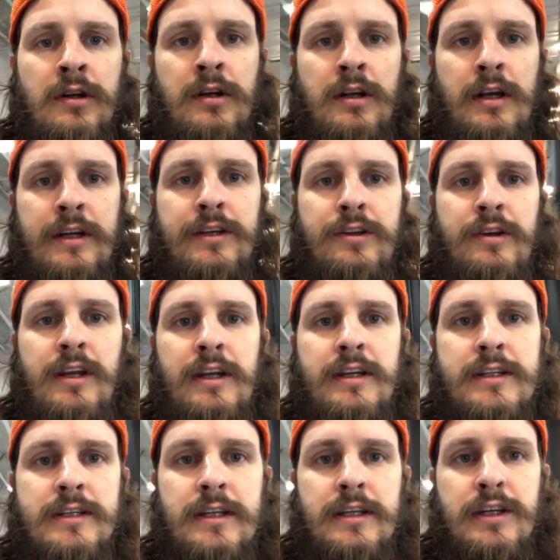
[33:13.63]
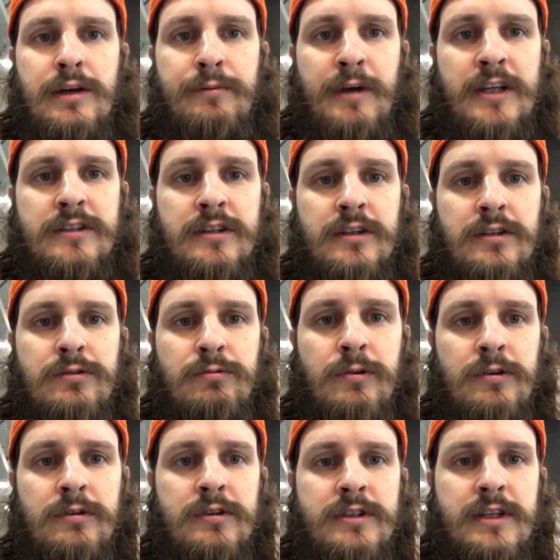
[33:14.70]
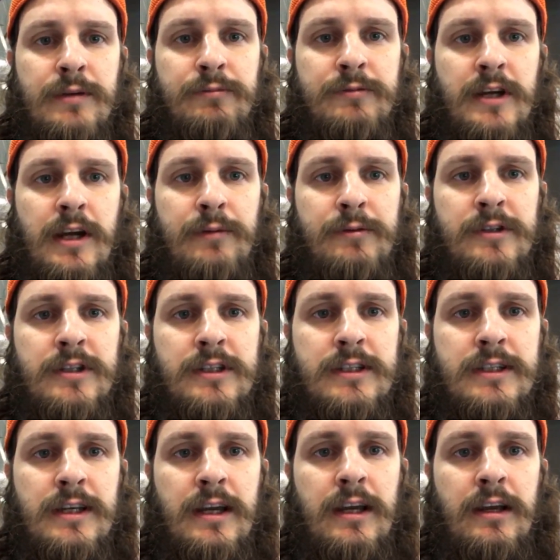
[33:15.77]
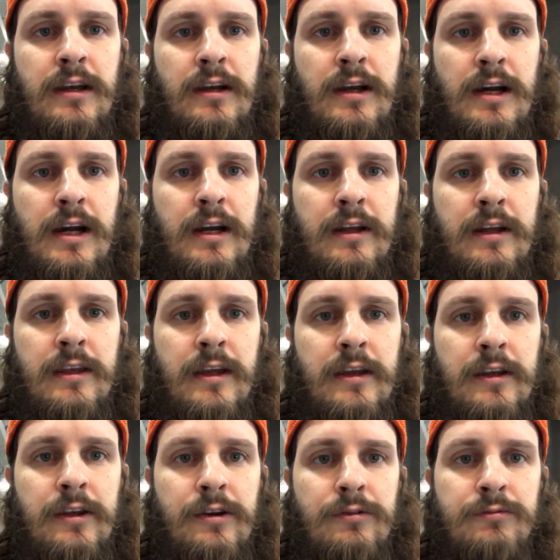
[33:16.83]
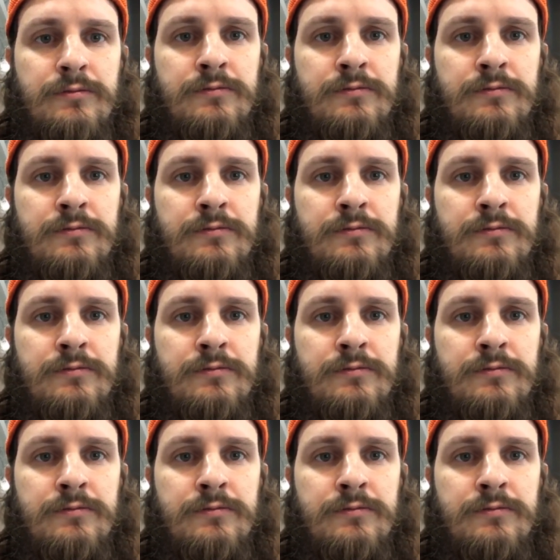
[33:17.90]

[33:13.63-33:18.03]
And I do need to send you a message one sometime and just say hi and thank you.